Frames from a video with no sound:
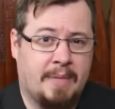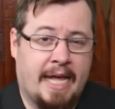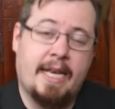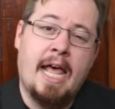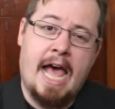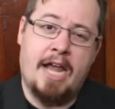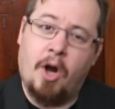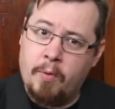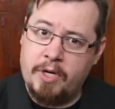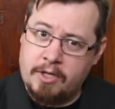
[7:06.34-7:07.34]
blade and
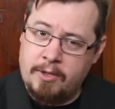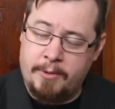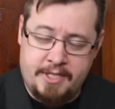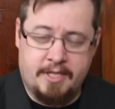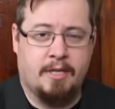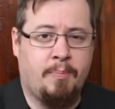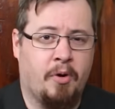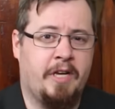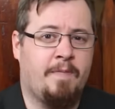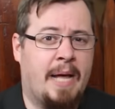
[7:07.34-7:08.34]
hold it closer to the
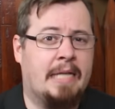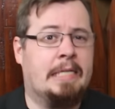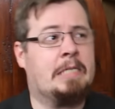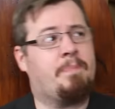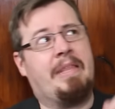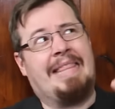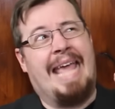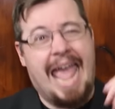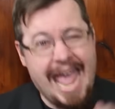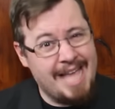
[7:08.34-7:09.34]
point of balance, but
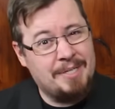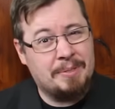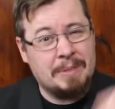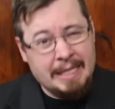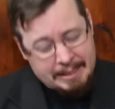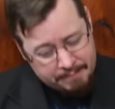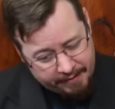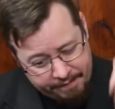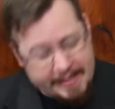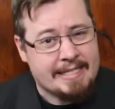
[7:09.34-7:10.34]
the handle
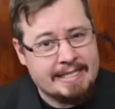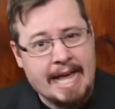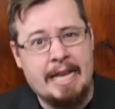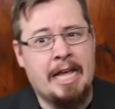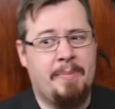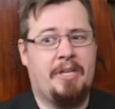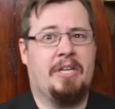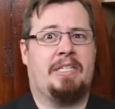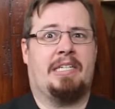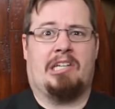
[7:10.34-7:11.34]
prevents that
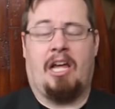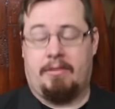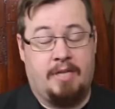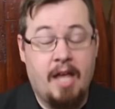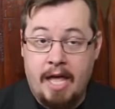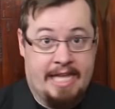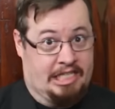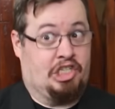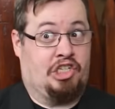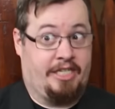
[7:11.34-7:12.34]
because
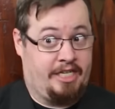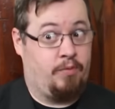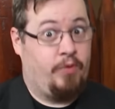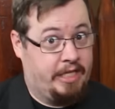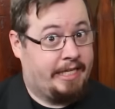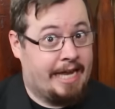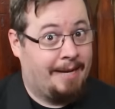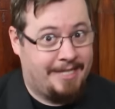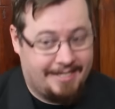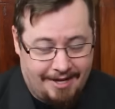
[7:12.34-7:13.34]
it's a really
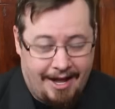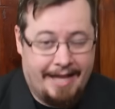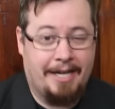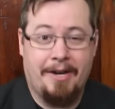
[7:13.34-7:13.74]
dumb design.